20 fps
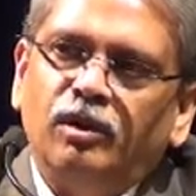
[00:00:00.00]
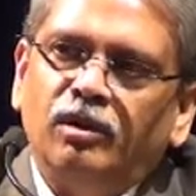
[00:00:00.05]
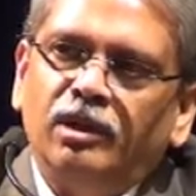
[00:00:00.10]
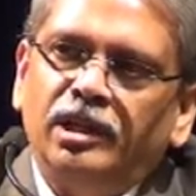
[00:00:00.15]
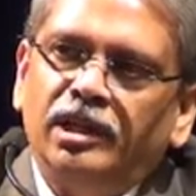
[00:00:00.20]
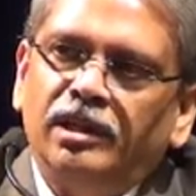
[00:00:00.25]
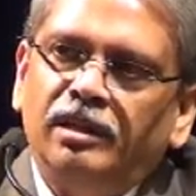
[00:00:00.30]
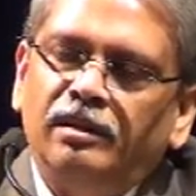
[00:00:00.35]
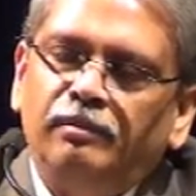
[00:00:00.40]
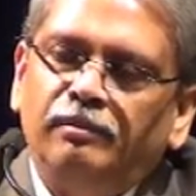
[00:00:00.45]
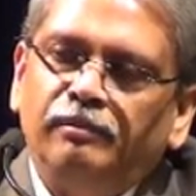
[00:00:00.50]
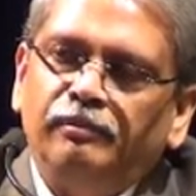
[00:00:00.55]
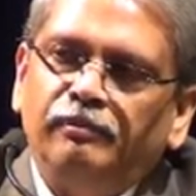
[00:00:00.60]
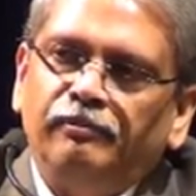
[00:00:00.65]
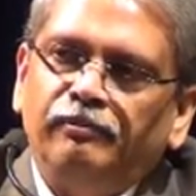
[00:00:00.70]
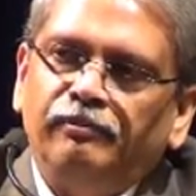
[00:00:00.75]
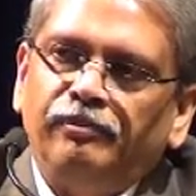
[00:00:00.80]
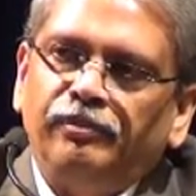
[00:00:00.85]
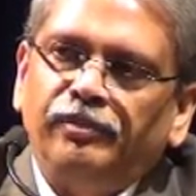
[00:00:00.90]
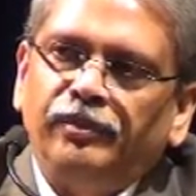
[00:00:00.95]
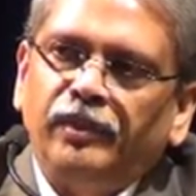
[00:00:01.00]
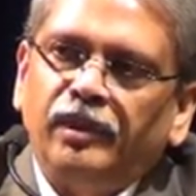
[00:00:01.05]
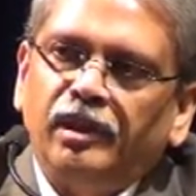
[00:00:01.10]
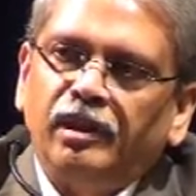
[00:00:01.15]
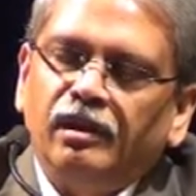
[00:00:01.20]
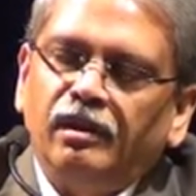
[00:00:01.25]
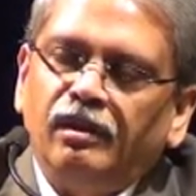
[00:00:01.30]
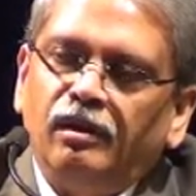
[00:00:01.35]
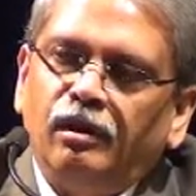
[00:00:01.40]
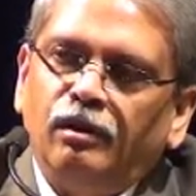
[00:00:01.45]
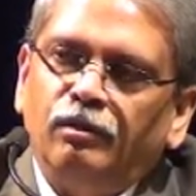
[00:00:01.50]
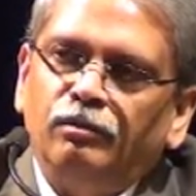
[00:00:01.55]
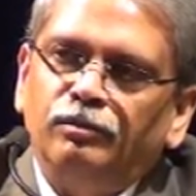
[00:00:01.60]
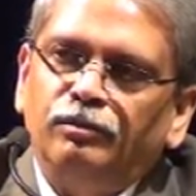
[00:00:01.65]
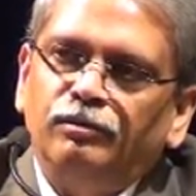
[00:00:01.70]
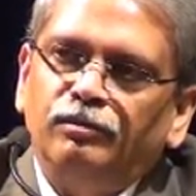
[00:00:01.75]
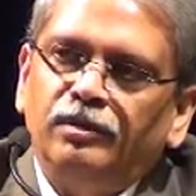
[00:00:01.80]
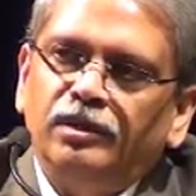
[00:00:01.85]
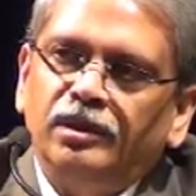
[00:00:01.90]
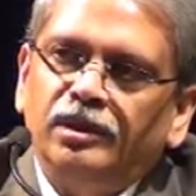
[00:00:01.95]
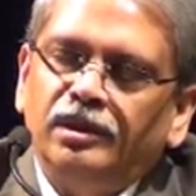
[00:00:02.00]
model of